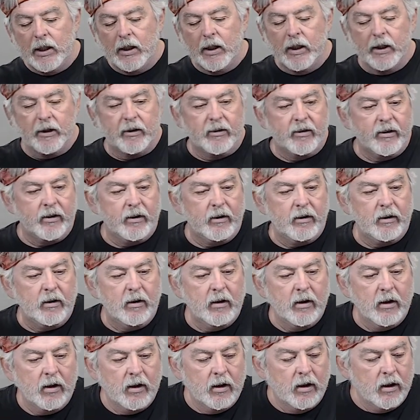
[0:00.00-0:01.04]
it
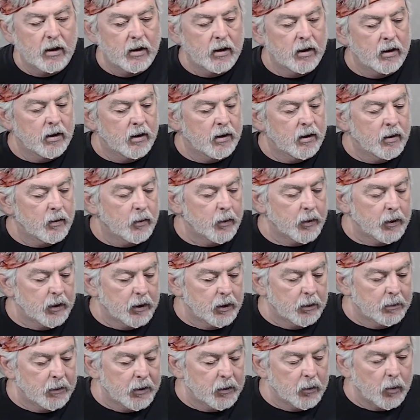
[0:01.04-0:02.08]
with a
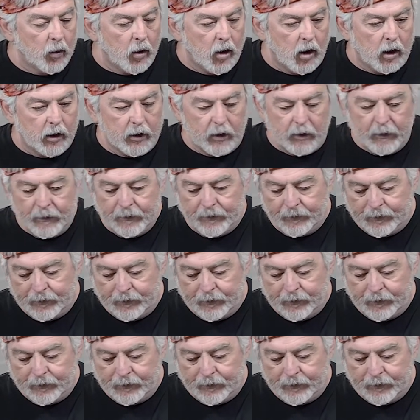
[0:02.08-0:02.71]
little bit of water.